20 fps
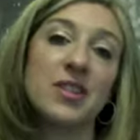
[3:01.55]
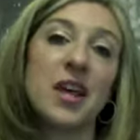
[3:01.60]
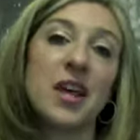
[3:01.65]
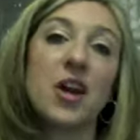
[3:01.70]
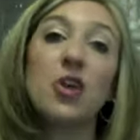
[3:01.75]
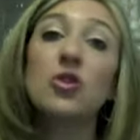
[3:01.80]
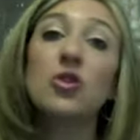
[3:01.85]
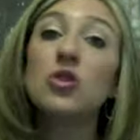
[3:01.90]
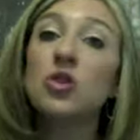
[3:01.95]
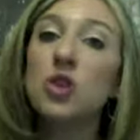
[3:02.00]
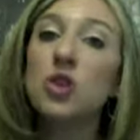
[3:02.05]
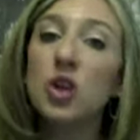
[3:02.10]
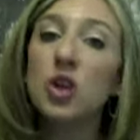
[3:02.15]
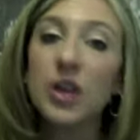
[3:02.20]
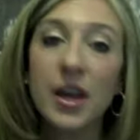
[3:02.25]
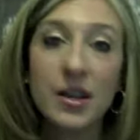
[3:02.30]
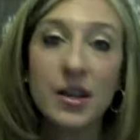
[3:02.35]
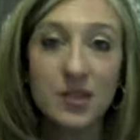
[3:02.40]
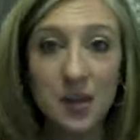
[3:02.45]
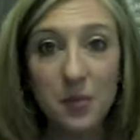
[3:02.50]
are
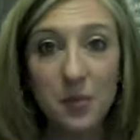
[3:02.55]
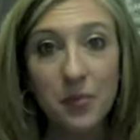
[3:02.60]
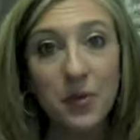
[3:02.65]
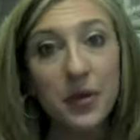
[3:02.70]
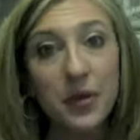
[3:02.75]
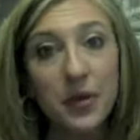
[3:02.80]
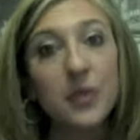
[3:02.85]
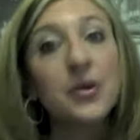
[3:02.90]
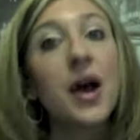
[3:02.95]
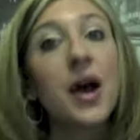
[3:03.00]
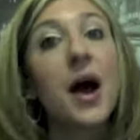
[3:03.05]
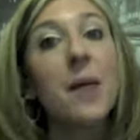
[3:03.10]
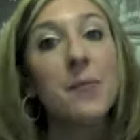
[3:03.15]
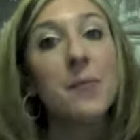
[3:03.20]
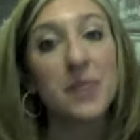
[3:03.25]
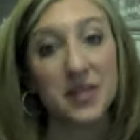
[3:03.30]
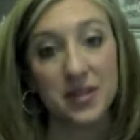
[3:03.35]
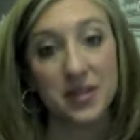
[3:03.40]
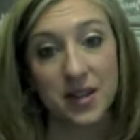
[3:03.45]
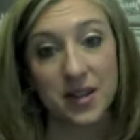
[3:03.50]
looking to build a
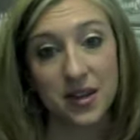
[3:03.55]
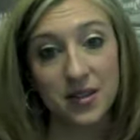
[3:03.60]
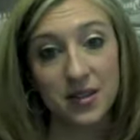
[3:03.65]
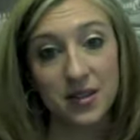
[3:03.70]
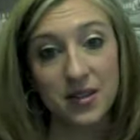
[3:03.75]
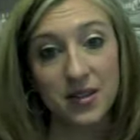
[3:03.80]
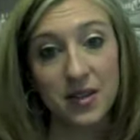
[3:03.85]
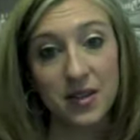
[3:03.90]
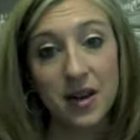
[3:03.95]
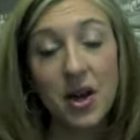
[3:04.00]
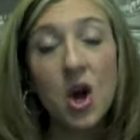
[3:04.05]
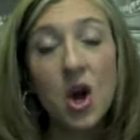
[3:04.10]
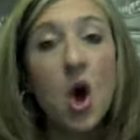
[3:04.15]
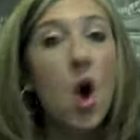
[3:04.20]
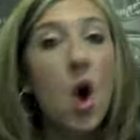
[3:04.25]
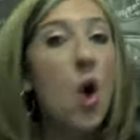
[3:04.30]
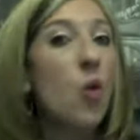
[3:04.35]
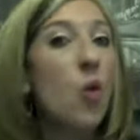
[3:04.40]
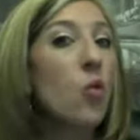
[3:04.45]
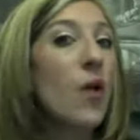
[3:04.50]
business,
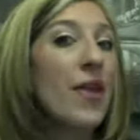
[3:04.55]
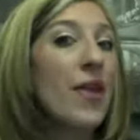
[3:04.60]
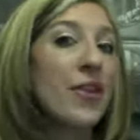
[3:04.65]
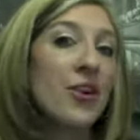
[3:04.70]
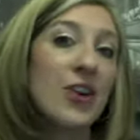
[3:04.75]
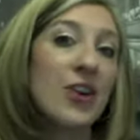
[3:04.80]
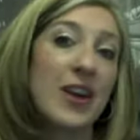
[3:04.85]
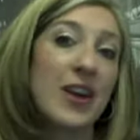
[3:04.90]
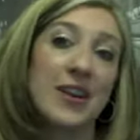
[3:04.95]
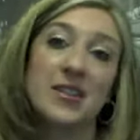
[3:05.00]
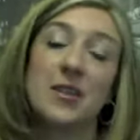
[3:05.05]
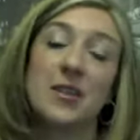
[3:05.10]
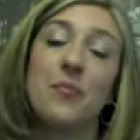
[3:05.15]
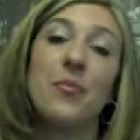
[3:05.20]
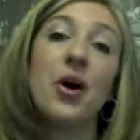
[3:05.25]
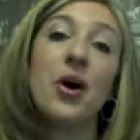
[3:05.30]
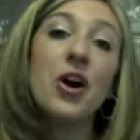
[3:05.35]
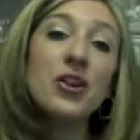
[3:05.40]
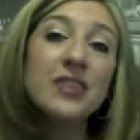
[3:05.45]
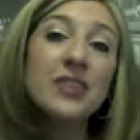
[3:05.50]
whether it's a
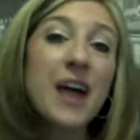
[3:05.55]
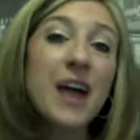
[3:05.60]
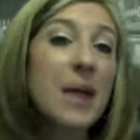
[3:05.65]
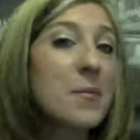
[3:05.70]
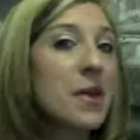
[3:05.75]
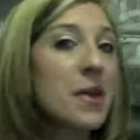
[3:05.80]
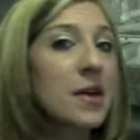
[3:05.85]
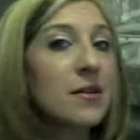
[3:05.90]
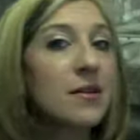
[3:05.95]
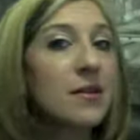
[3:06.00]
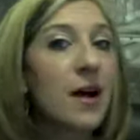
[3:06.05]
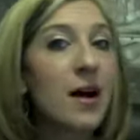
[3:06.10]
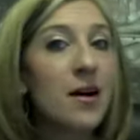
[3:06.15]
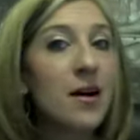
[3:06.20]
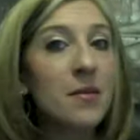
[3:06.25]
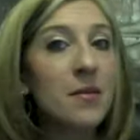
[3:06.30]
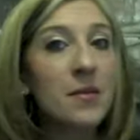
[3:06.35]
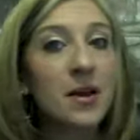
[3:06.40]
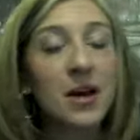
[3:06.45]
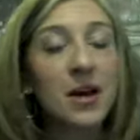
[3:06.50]
part-time
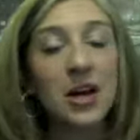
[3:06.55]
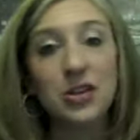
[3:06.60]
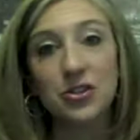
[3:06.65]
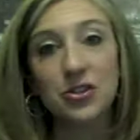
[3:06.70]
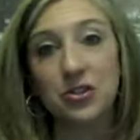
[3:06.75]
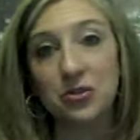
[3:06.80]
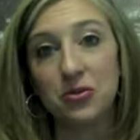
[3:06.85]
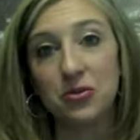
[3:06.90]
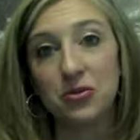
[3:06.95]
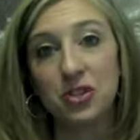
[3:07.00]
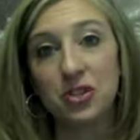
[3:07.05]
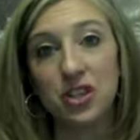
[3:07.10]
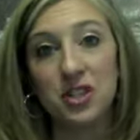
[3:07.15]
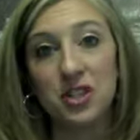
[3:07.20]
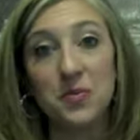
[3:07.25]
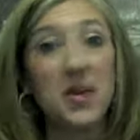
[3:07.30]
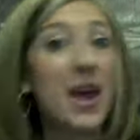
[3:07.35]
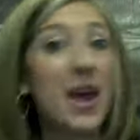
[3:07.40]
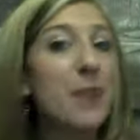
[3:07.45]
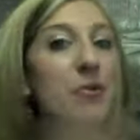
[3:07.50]
income to just
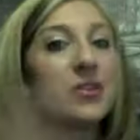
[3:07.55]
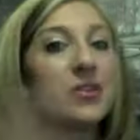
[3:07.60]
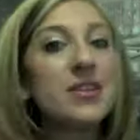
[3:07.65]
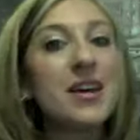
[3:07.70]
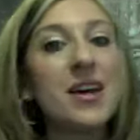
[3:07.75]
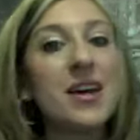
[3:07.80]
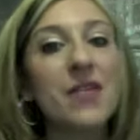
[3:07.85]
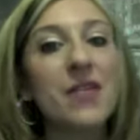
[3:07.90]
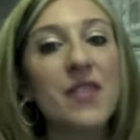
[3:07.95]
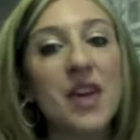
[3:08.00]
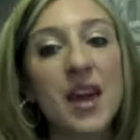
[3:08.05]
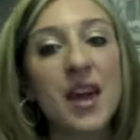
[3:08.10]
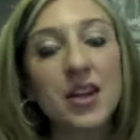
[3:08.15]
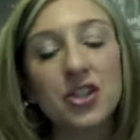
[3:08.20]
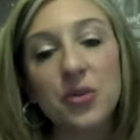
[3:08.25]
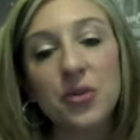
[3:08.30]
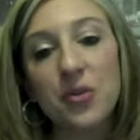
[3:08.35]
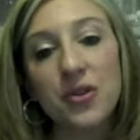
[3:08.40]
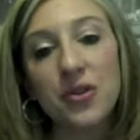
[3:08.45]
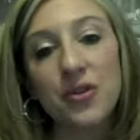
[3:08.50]
be able to take a
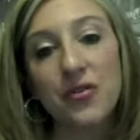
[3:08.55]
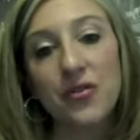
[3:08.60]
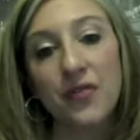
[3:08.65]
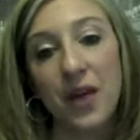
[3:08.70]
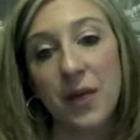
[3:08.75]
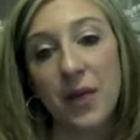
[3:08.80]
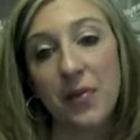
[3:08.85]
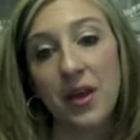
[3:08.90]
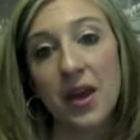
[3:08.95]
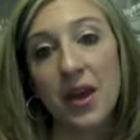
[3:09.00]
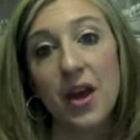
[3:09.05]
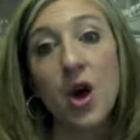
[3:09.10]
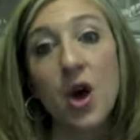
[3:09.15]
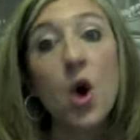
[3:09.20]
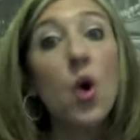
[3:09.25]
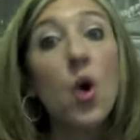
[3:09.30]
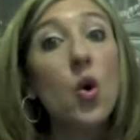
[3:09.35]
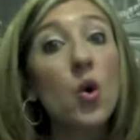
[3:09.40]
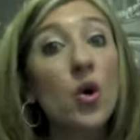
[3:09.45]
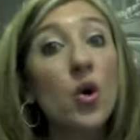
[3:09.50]
vacation with your family,
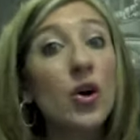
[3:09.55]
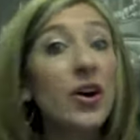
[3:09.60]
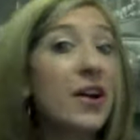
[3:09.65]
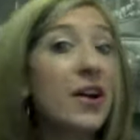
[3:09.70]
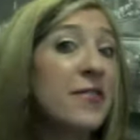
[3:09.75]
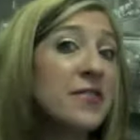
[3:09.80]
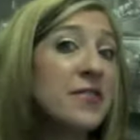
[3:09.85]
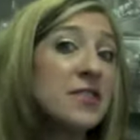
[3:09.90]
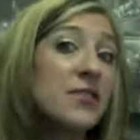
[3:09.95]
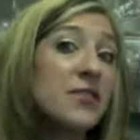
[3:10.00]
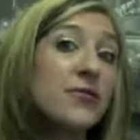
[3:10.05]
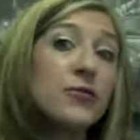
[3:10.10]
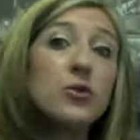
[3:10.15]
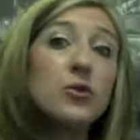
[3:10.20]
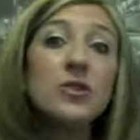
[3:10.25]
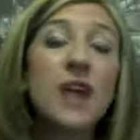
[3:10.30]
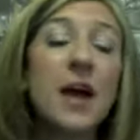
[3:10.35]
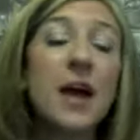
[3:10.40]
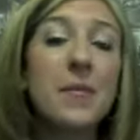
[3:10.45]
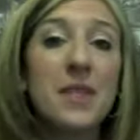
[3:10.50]
or if it's a
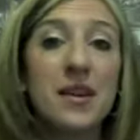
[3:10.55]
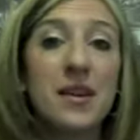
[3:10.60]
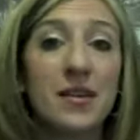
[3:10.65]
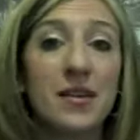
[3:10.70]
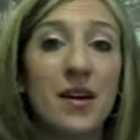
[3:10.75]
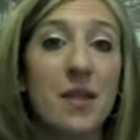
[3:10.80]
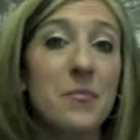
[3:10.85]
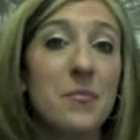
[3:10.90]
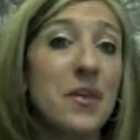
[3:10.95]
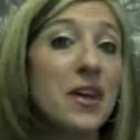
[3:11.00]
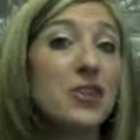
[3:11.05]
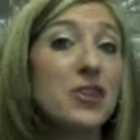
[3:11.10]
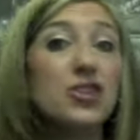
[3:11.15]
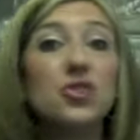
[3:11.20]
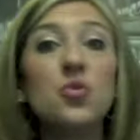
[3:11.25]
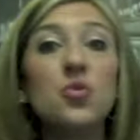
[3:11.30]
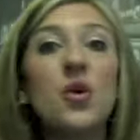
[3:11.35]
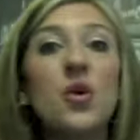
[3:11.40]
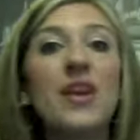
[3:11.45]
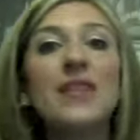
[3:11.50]
full-time income because
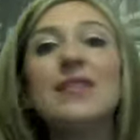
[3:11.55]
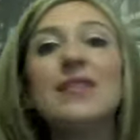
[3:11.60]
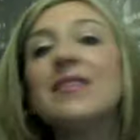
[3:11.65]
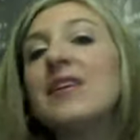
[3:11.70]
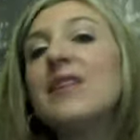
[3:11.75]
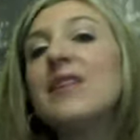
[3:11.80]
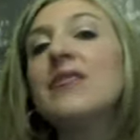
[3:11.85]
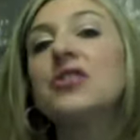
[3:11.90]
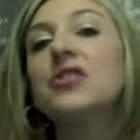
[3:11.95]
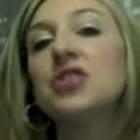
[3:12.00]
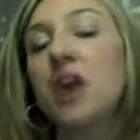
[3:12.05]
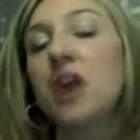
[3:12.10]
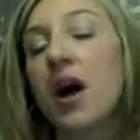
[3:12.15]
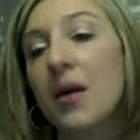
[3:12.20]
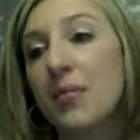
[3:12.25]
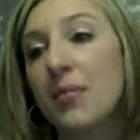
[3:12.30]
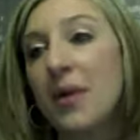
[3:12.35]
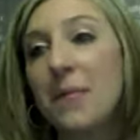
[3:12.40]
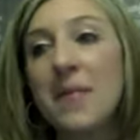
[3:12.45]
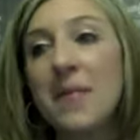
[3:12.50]
you want to leave a
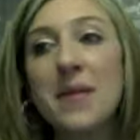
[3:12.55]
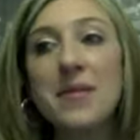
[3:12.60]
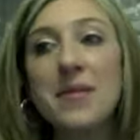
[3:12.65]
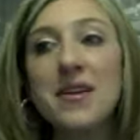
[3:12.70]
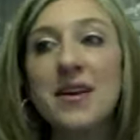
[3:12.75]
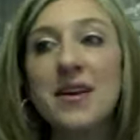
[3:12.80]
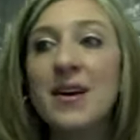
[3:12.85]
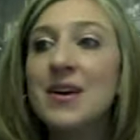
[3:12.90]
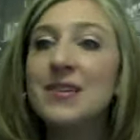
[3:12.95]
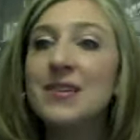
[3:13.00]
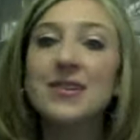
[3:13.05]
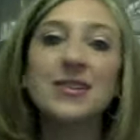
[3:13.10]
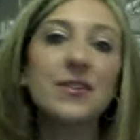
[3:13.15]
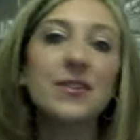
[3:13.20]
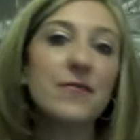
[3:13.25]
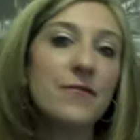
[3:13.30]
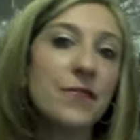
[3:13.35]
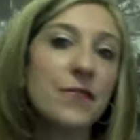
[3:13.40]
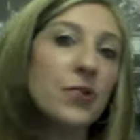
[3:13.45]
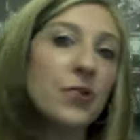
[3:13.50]
job that maybe
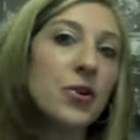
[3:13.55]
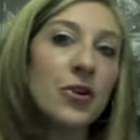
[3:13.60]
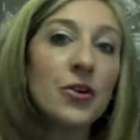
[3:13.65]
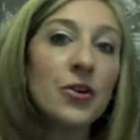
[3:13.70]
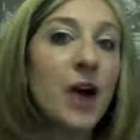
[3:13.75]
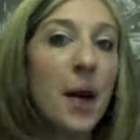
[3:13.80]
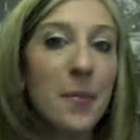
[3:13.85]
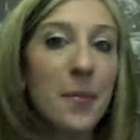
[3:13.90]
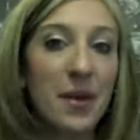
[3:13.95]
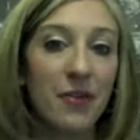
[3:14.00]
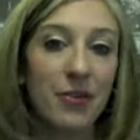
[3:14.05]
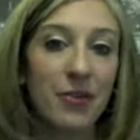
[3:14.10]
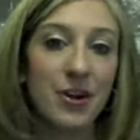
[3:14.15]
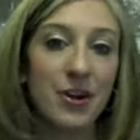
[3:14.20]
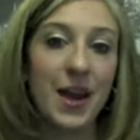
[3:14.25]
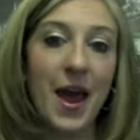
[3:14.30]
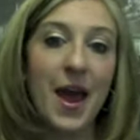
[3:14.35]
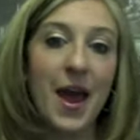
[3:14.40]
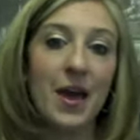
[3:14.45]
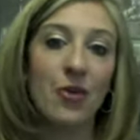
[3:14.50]
doesn't fill your cup every
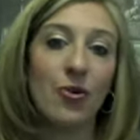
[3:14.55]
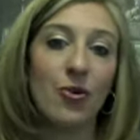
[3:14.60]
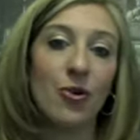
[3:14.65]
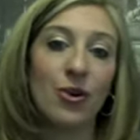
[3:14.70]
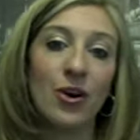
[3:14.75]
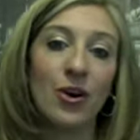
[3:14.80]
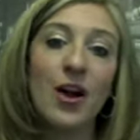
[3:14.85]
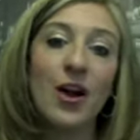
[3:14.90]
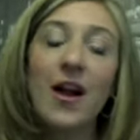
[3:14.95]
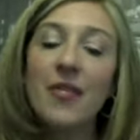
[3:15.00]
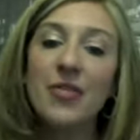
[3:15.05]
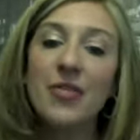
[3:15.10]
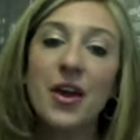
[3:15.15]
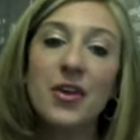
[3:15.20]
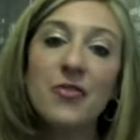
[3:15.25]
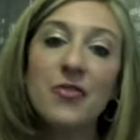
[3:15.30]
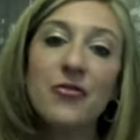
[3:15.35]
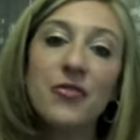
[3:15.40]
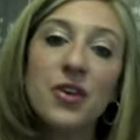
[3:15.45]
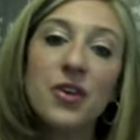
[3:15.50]
day or that
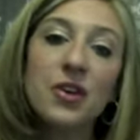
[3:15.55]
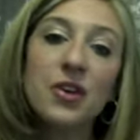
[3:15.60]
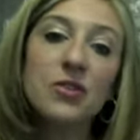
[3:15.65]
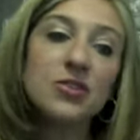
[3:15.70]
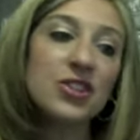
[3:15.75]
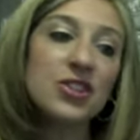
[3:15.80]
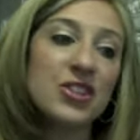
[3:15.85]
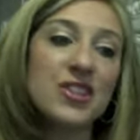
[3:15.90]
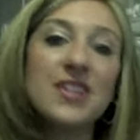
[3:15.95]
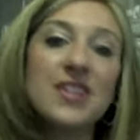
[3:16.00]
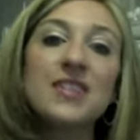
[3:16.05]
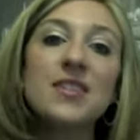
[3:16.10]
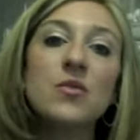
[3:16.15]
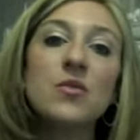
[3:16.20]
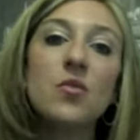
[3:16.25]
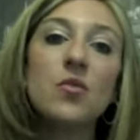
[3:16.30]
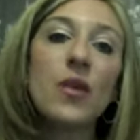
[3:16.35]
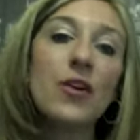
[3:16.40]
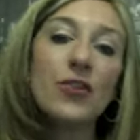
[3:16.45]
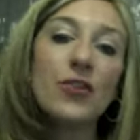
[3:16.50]
you feel just
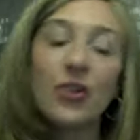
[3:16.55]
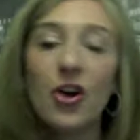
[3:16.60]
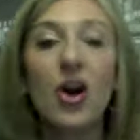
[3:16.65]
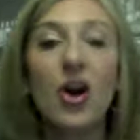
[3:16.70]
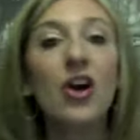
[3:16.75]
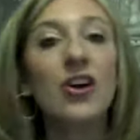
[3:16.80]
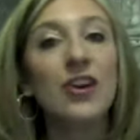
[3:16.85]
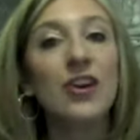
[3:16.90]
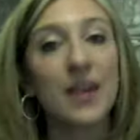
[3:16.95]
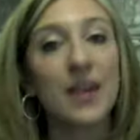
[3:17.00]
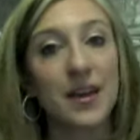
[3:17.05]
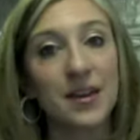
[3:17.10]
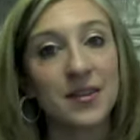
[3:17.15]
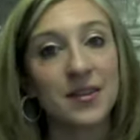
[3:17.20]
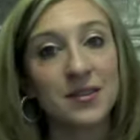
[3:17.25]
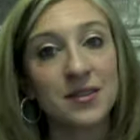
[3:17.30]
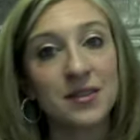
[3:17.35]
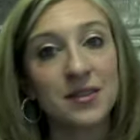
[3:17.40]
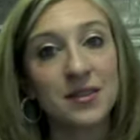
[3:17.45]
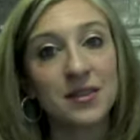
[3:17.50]
isn't where your heart
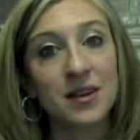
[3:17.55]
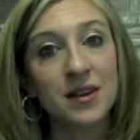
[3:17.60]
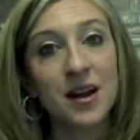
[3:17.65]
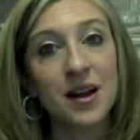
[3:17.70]
is.